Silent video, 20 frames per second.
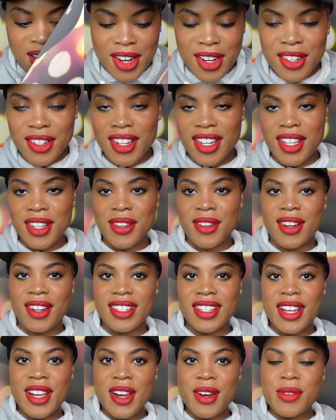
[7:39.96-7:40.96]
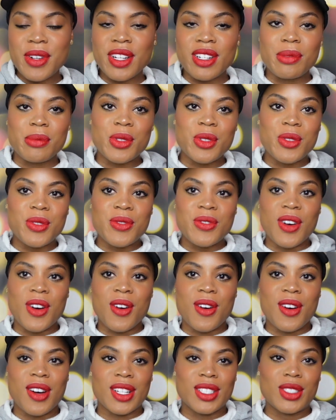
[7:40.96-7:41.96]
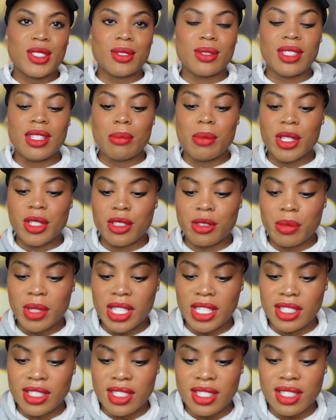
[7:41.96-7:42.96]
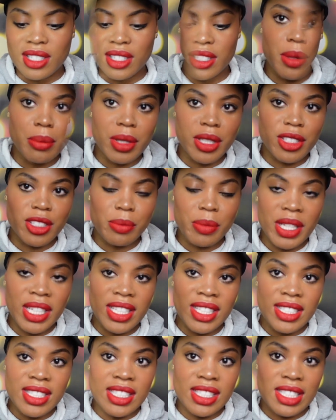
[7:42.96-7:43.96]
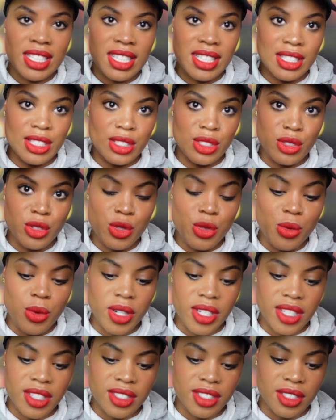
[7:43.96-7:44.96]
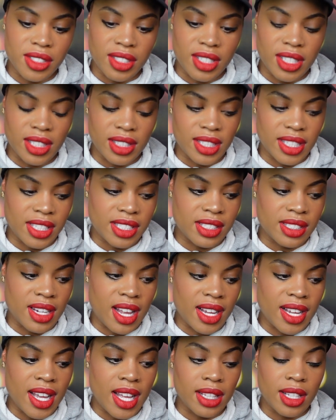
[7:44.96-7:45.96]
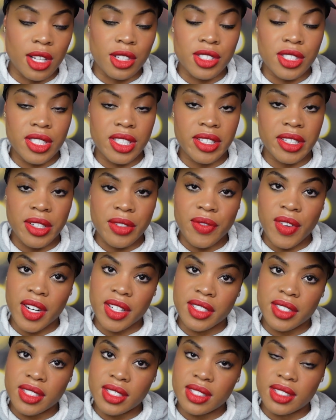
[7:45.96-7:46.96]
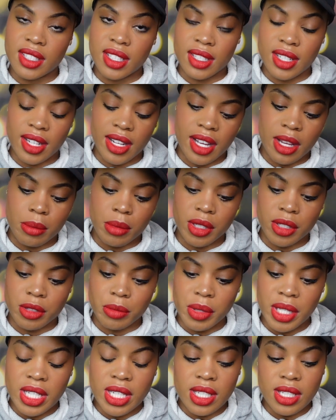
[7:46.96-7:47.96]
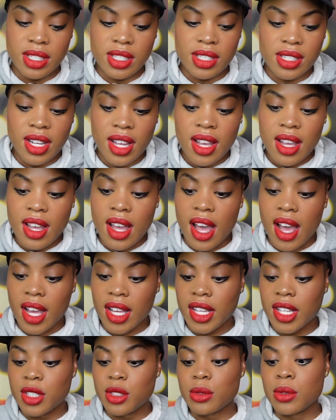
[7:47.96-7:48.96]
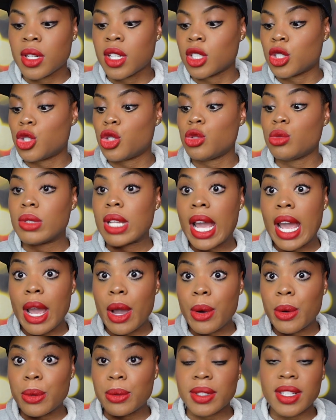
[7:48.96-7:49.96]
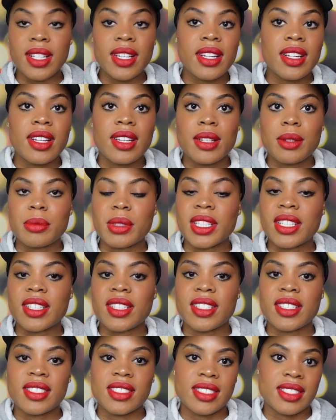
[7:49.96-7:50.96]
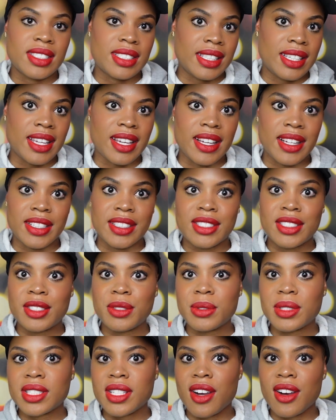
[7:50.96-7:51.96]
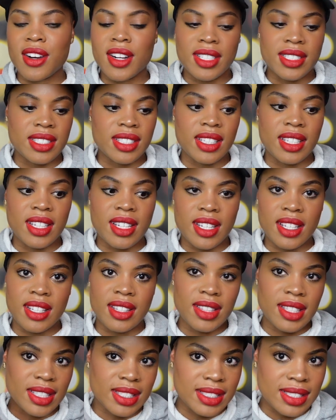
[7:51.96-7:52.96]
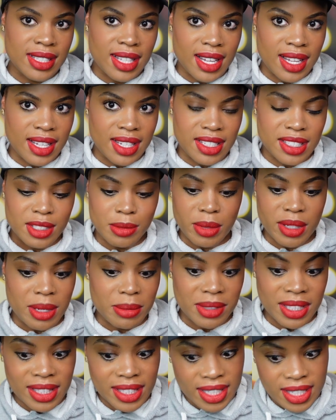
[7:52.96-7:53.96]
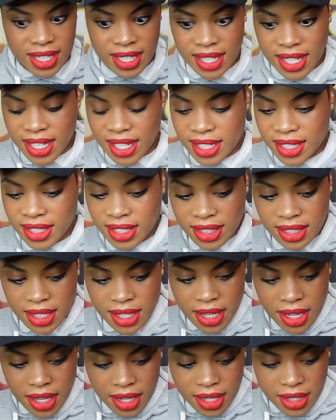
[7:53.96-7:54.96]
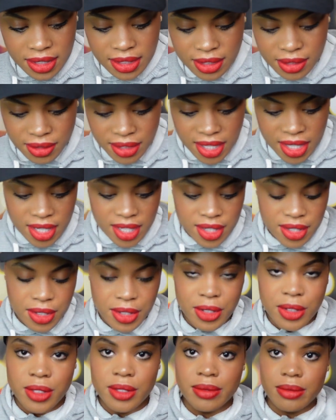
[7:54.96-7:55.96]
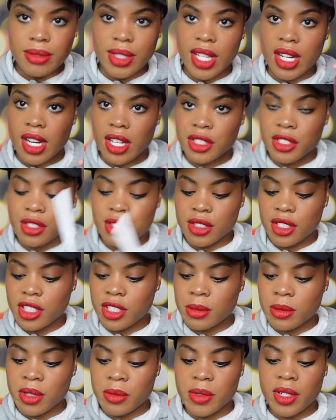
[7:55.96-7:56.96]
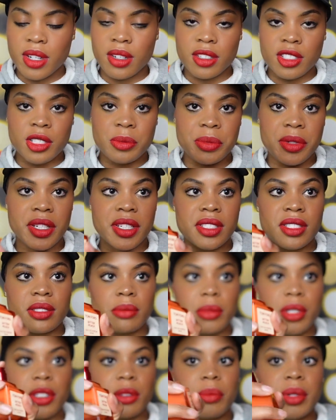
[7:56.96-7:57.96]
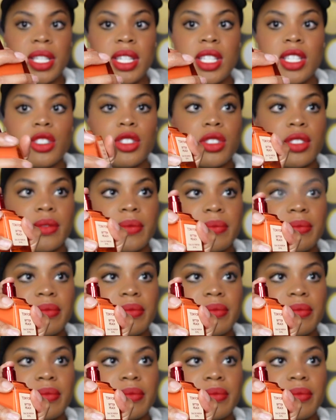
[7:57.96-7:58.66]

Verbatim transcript: All right, y'all. Now we're going to move on to the Bitter Peach scent. Bitter Peach is newer to the collection. I got Lost Cherry first, then I got Bitter Peach. I had to hunt you down because, yeah, she was hard to get in this size, but I'm glad I got it. So now we got our strip and we're going to spray some Bitter Peach.